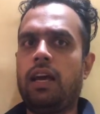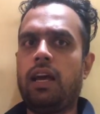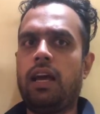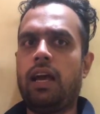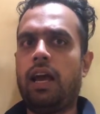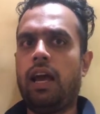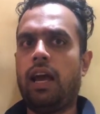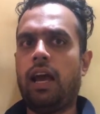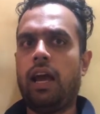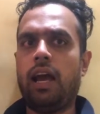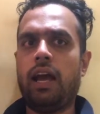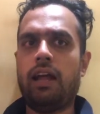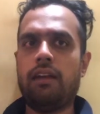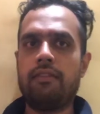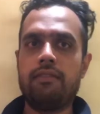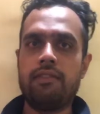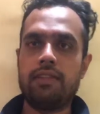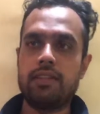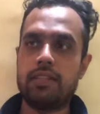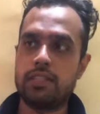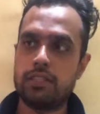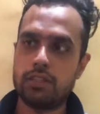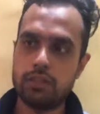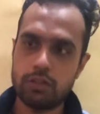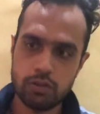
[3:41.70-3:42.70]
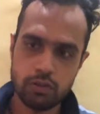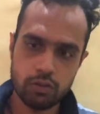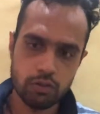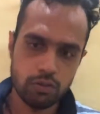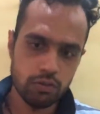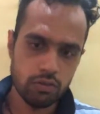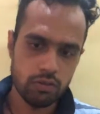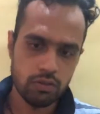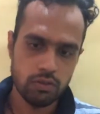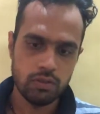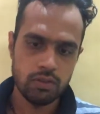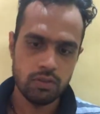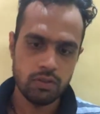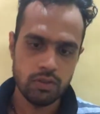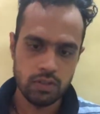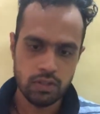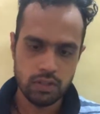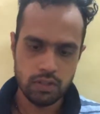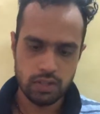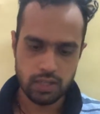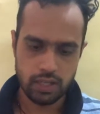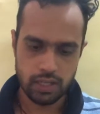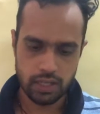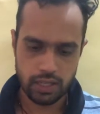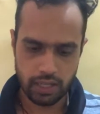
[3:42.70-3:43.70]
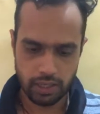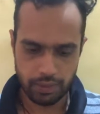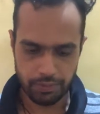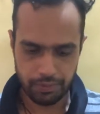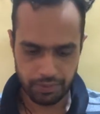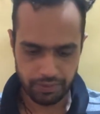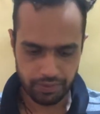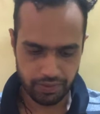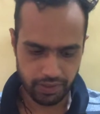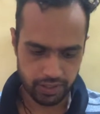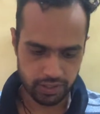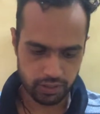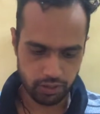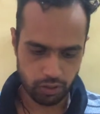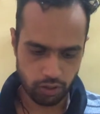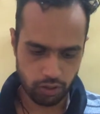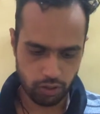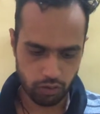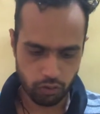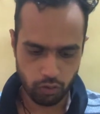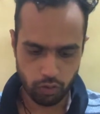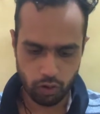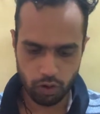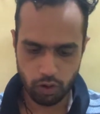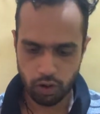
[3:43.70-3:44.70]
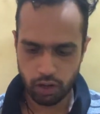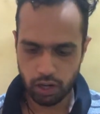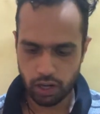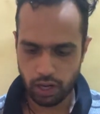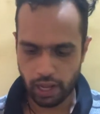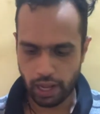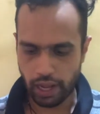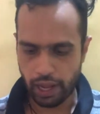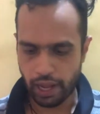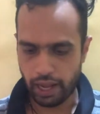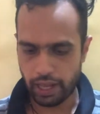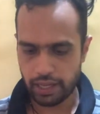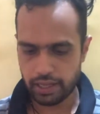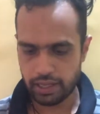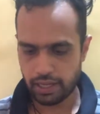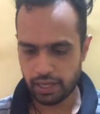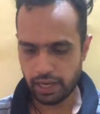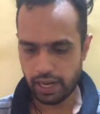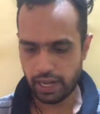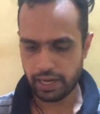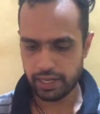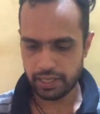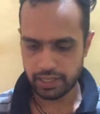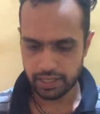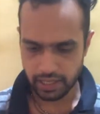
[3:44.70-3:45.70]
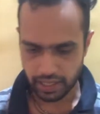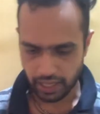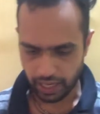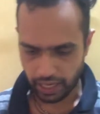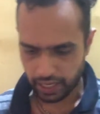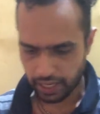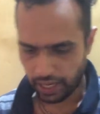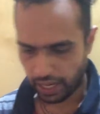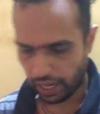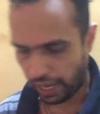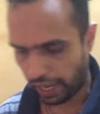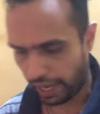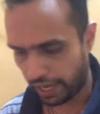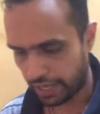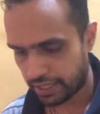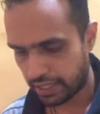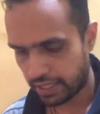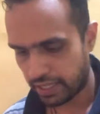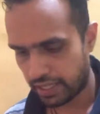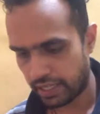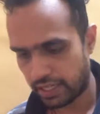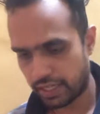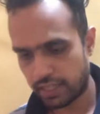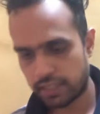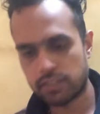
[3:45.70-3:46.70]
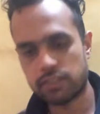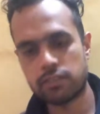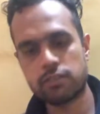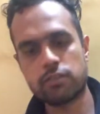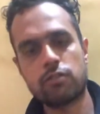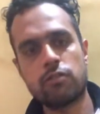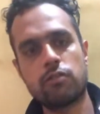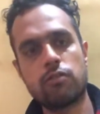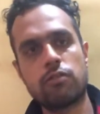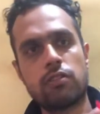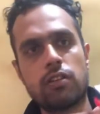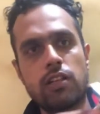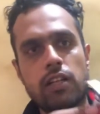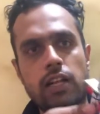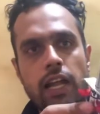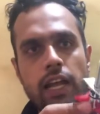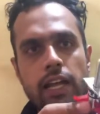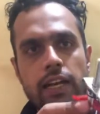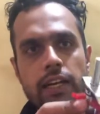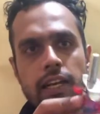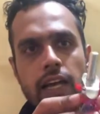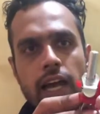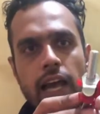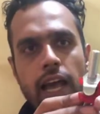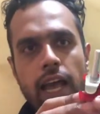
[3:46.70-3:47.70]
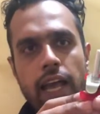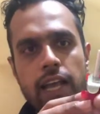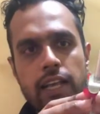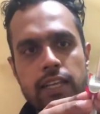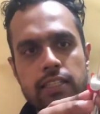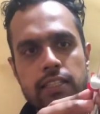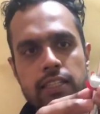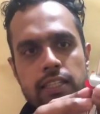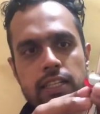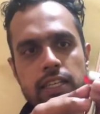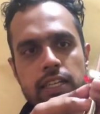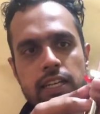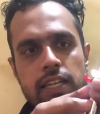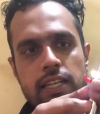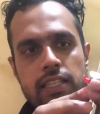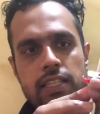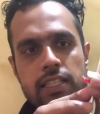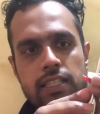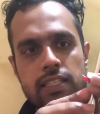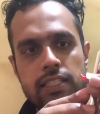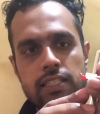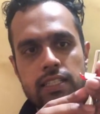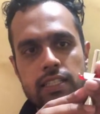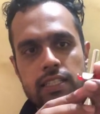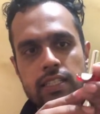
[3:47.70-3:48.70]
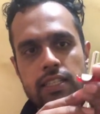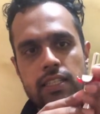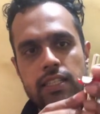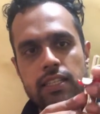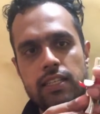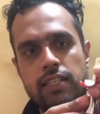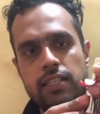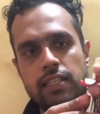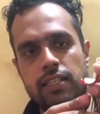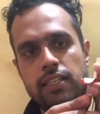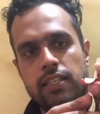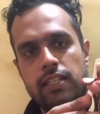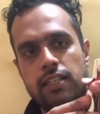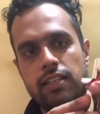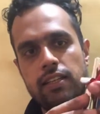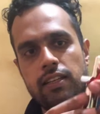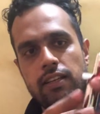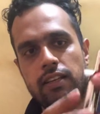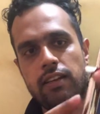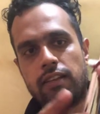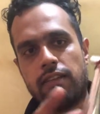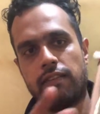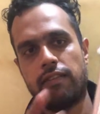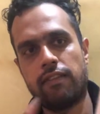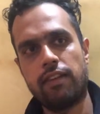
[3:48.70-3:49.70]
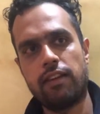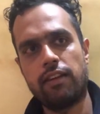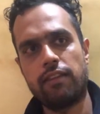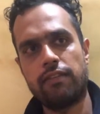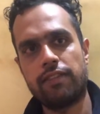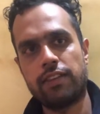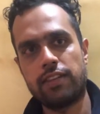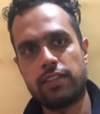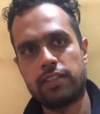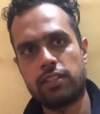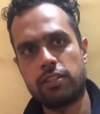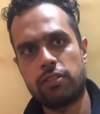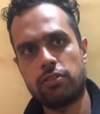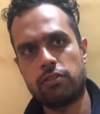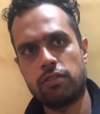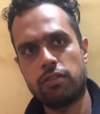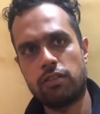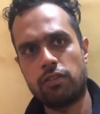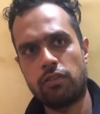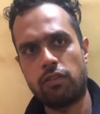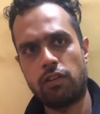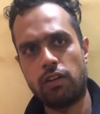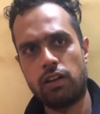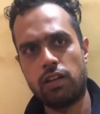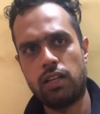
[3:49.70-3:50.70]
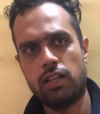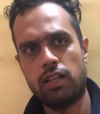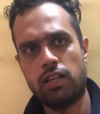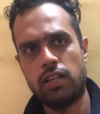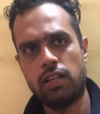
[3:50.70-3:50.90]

and with a screw can be fixed on the wall, and the lighter can hang in it. So the lighter hangs in it like this, and we'll fix it to the wall.